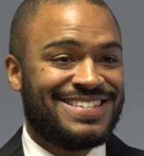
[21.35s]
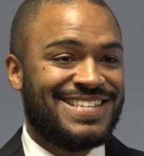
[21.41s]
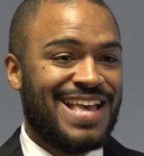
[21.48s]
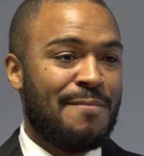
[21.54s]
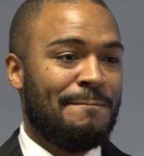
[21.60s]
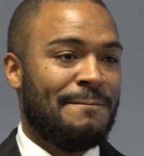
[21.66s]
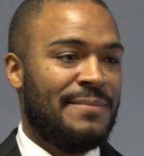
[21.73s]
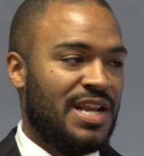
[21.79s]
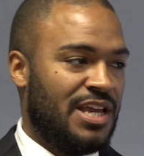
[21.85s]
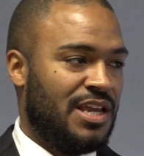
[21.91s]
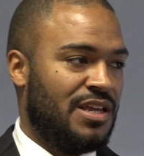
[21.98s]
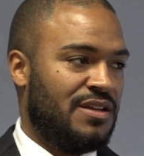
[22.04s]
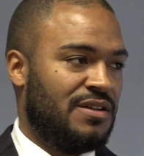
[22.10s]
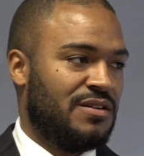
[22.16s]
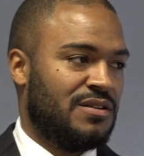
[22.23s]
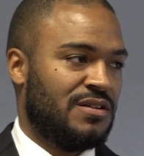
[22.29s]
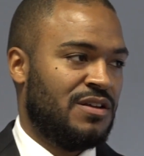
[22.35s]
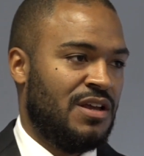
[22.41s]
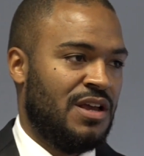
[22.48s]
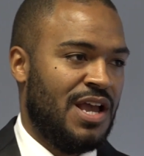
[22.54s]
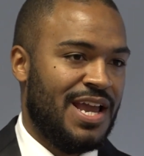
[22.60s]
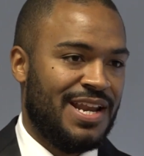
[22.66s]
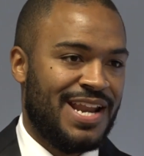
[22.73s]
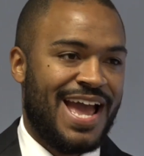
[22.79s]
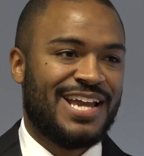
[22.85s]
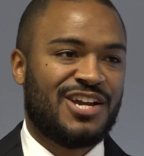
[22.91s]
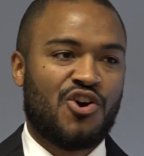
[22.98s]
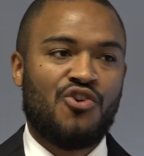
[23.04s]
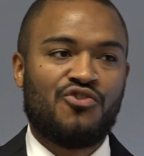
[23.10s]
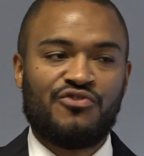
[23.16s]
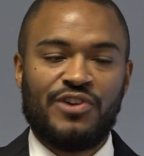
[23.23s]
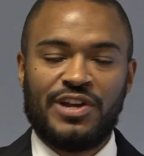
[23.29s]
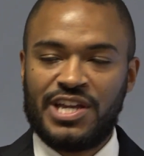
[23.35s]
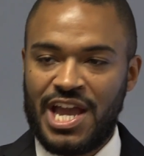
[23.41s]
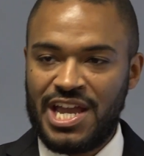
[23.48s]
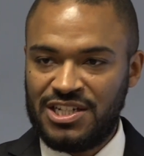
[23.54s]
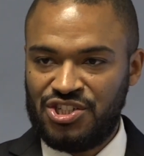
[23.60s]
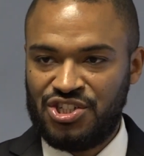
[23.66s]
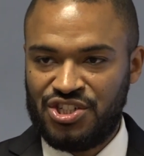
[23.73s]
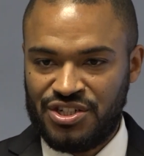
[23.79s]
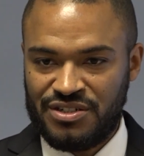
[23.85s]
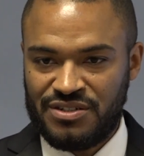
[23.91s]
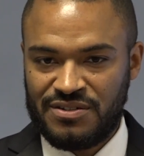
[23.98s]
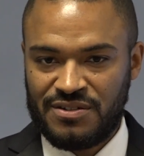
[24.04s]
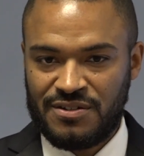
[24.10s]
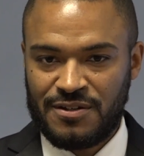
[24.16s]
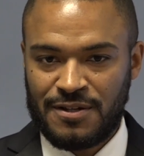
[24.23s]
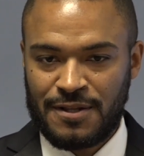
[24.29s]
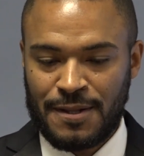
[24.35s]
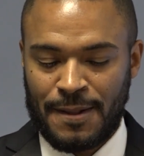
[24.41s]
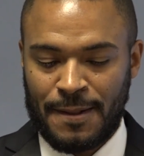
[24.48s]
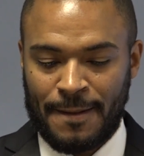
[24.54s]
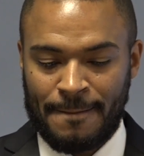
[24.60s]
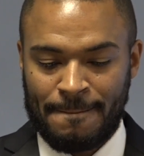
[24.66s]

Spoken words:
an assembly, in a congregation.